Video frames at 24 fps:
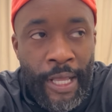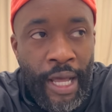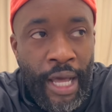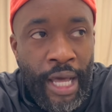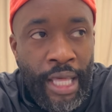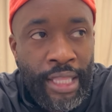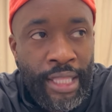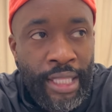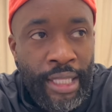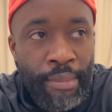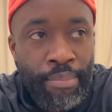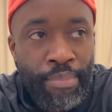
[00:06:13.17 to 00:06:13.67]

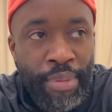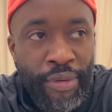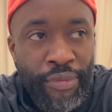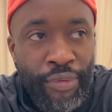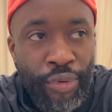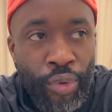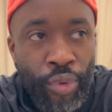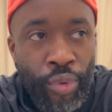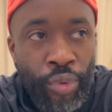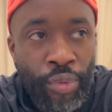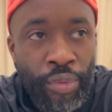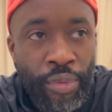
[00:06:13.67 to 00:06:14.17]
I think
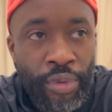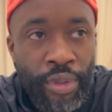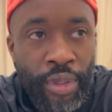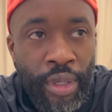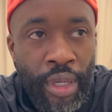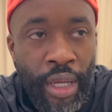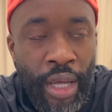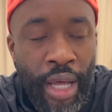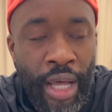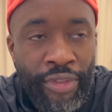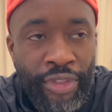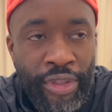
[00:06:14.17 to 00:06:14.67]

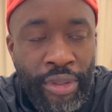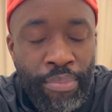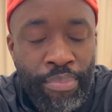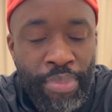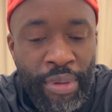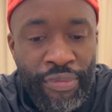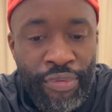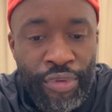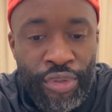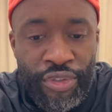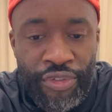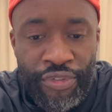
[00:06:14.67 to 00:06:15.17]

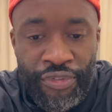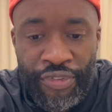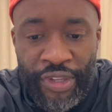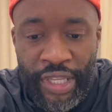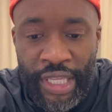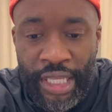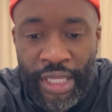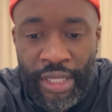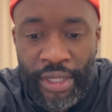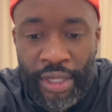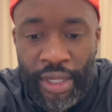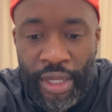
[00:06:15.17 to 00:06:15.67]
Bivol's
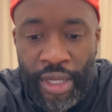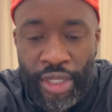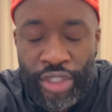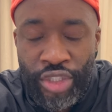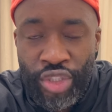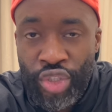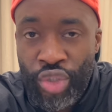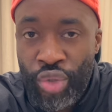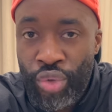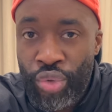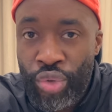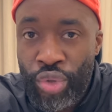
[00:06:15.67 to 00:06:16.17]
feet are
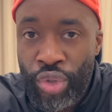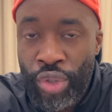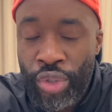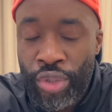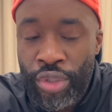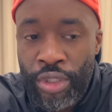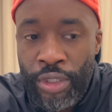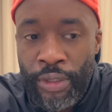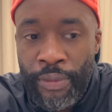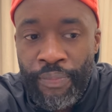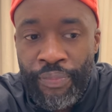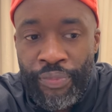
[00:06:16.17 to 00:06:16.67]
too
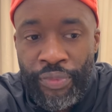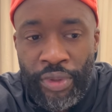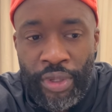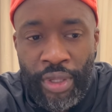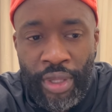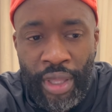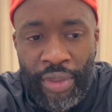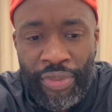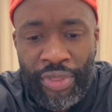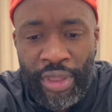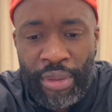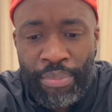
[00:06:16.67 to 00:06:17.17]
good.
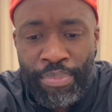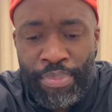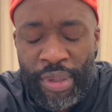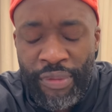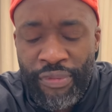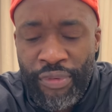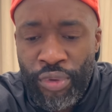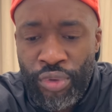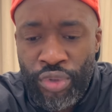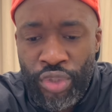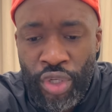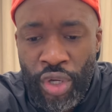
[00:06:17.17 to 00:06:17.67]
I think
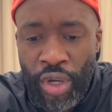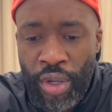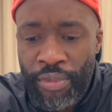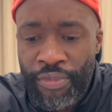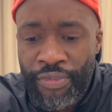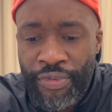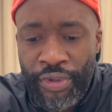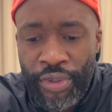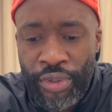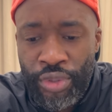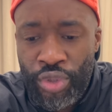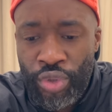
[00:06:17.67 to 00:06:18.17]
Bivol's
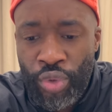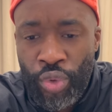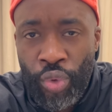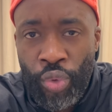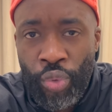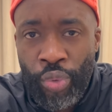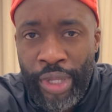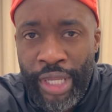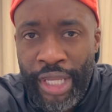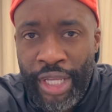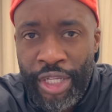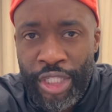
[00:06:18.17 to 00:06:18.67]
confidence all
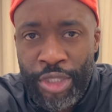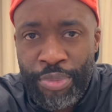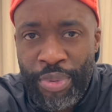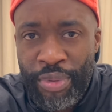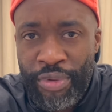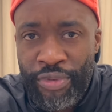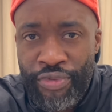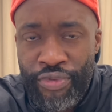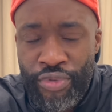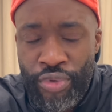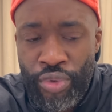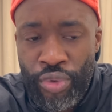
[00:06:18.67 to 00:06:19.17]
week has
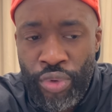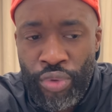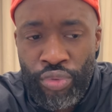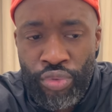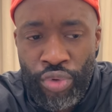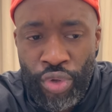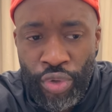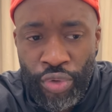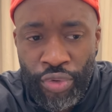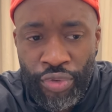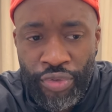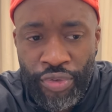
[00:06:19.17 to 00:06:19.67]
been through the
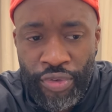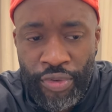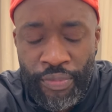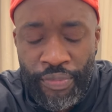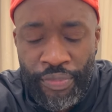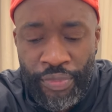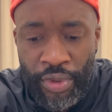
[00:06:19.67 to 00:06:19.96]
roof.